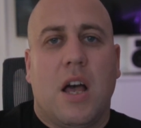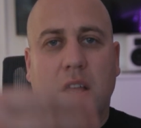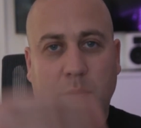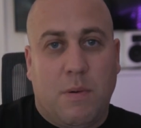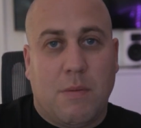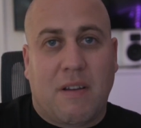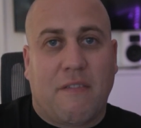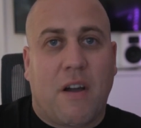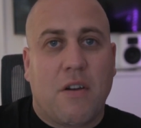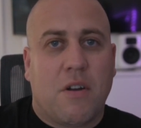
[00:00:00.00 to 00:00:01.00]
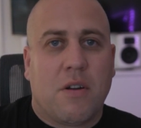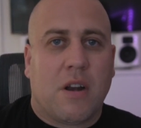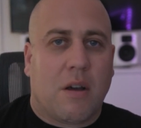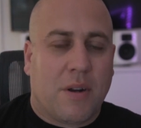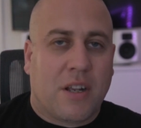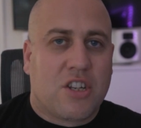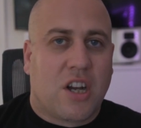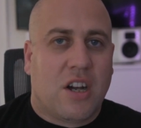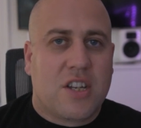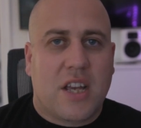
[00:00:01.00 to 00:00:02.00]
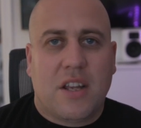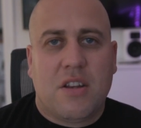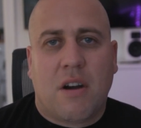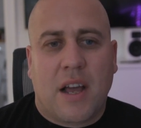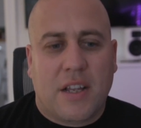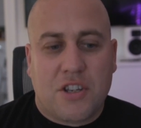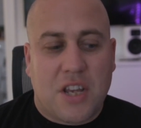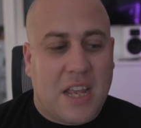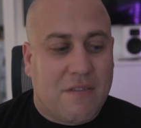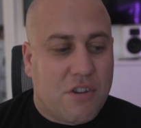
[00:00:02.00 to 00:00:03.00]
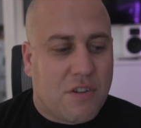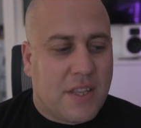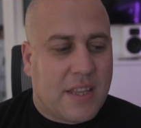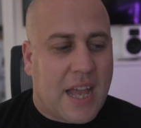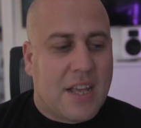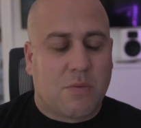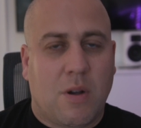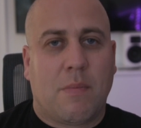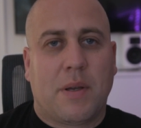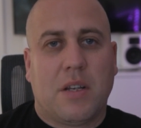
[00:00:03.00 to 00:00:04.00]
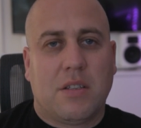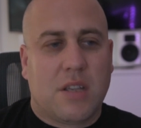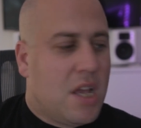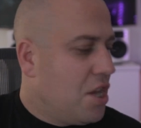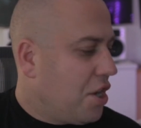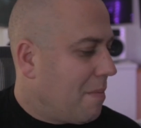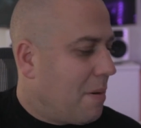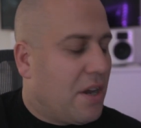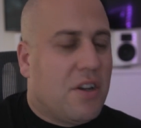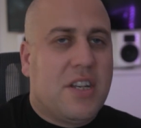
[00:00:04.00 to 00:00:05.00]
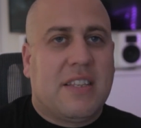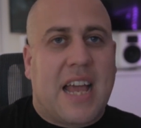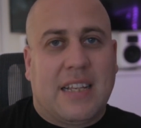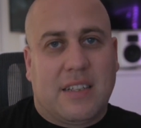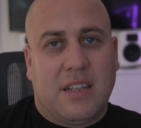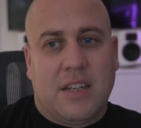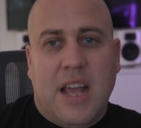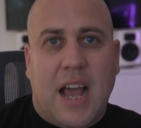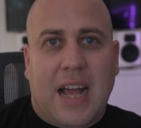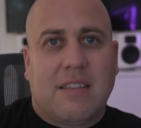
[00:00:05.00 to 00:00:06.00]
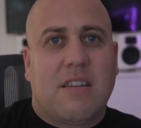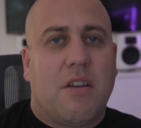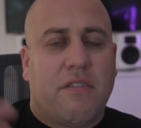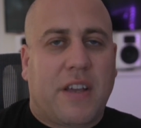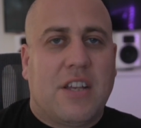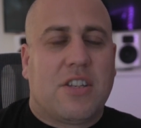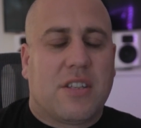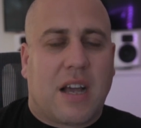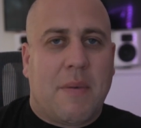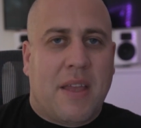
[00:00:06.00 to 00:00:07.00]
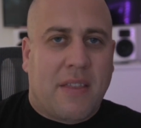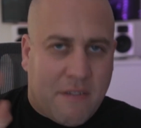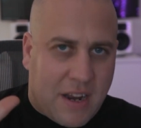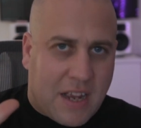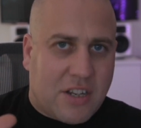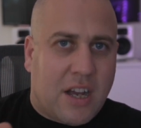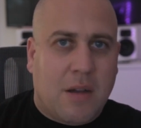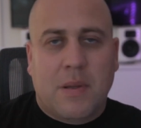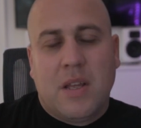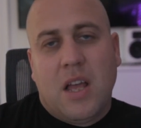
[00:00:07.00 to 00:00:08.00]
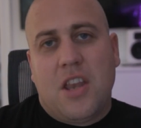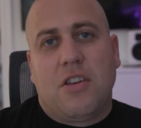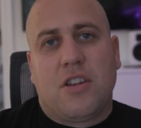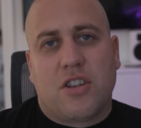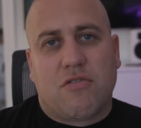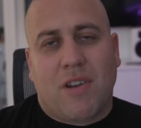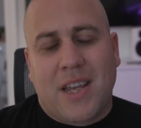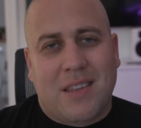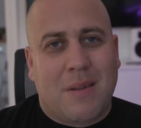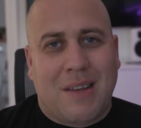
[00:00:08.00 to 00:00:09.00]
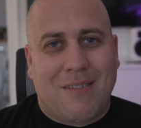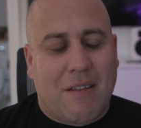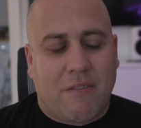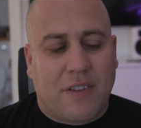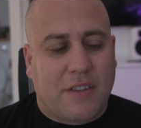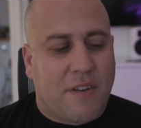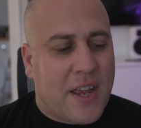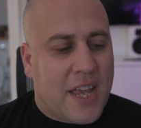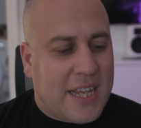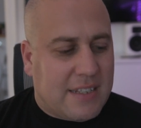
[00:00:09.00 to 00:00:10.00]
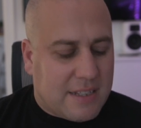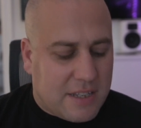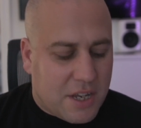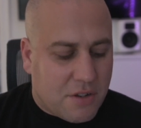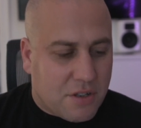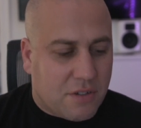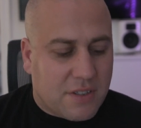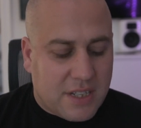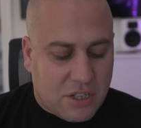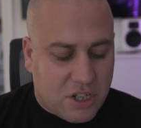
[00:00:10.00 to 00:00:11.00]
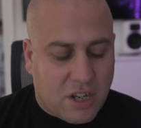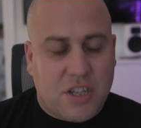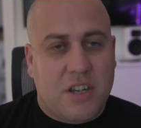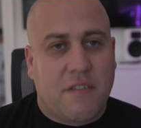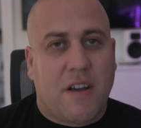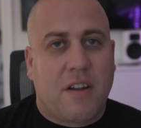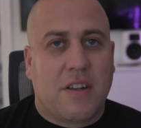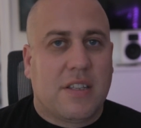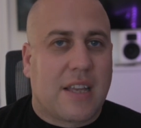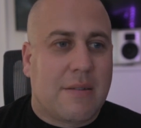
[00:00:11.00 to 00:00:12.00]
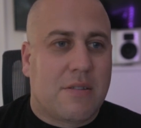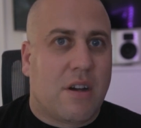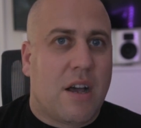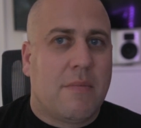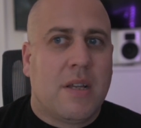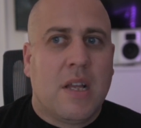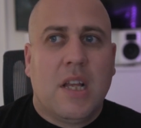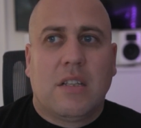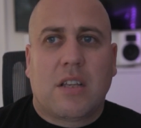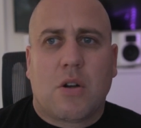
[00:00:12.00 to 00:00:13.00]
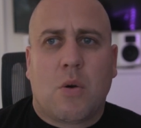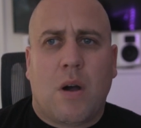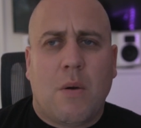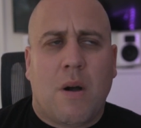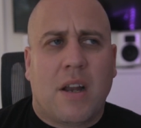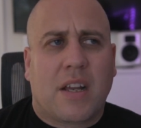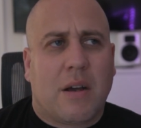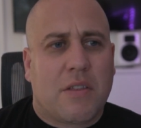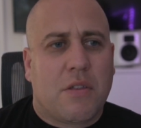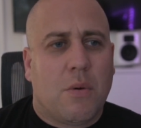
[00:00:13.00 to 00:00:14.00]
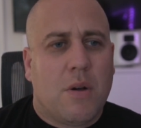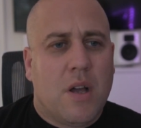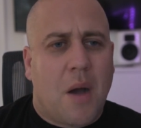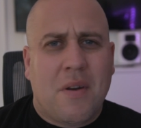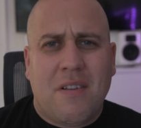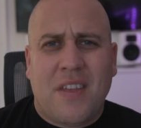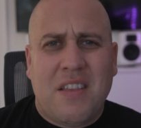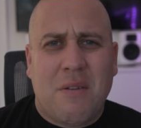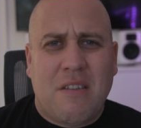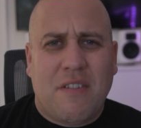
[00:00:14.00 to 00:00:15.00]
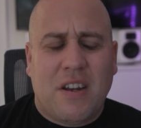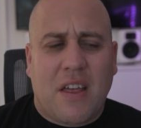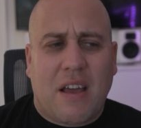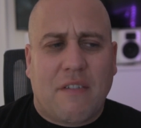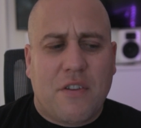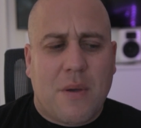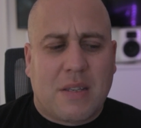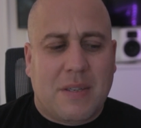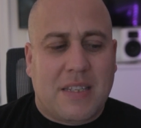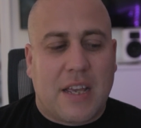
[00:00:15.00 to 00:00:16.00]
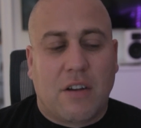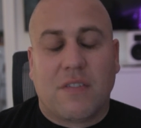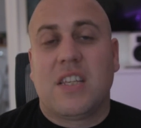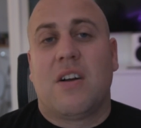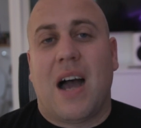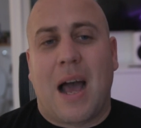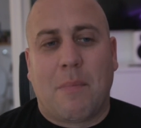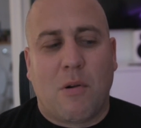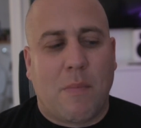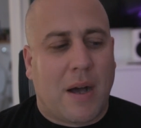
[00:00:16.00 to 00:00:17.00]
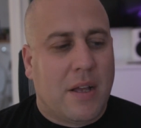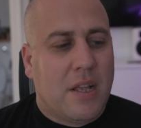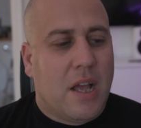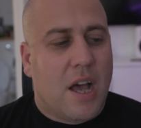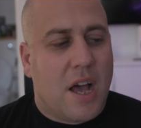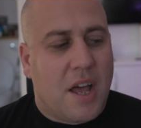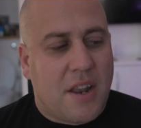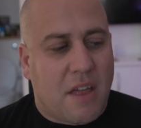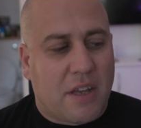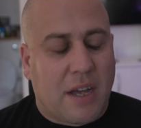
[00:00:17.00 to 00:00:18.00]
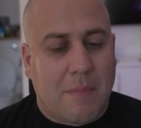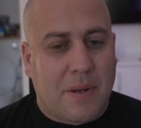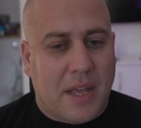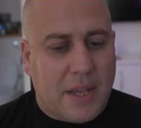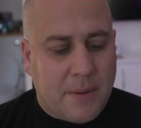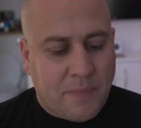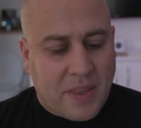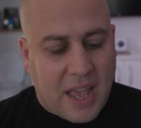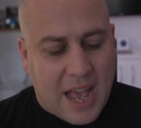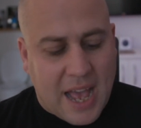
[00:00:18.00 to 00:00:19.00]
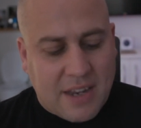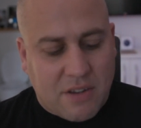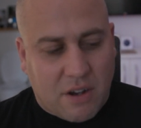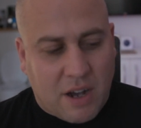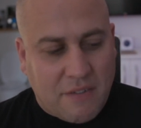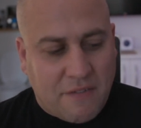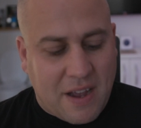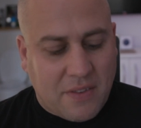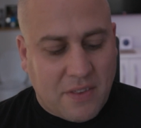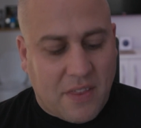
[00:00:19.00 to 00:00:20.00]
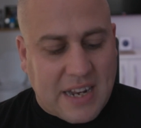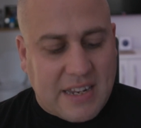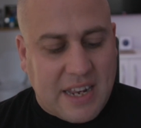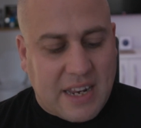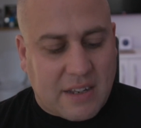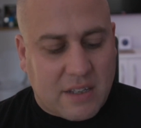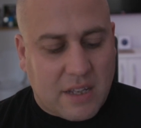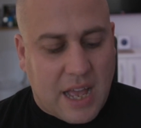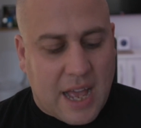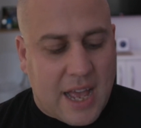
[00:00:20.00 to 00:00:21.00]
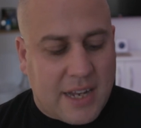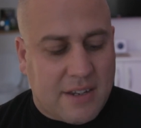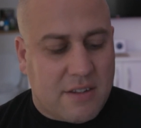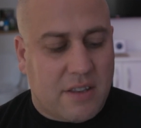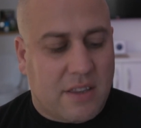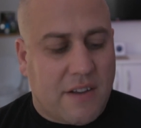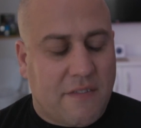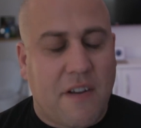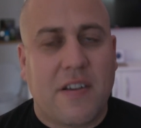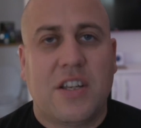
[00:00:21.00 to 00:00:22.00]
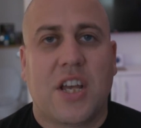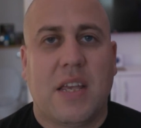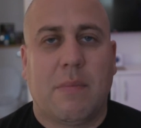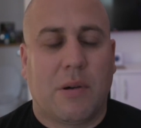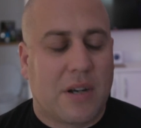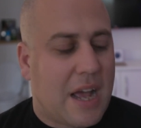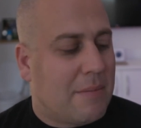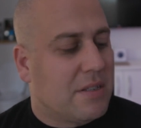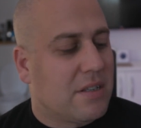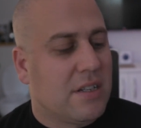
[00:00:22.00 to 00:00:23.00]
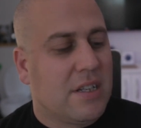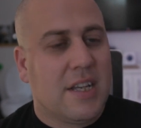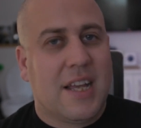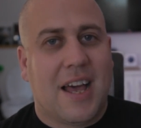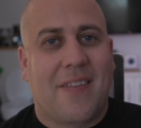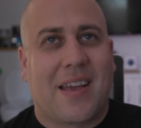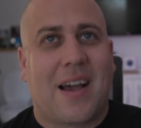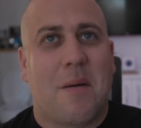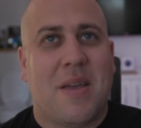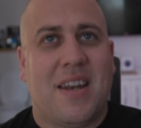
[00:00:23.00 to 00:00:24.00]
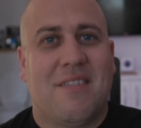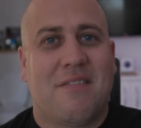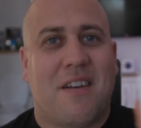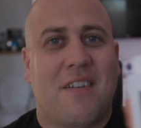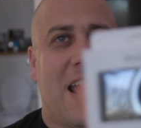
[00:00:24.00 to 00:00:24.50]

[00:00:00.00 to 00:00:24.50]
to put my phone on, like when I charge it at night and even during the day as because you can put it on your desk, and as notifications come in, they flash up and you can just read them, and everything's very easy to use, and obviously it's charging your phone at the same time. So quite a while ago I thought, I wonder if they do anything like that for USB-C, obviously not Apple, but another company, and I found that they did, and they're very cheap on Amazon, and they come in very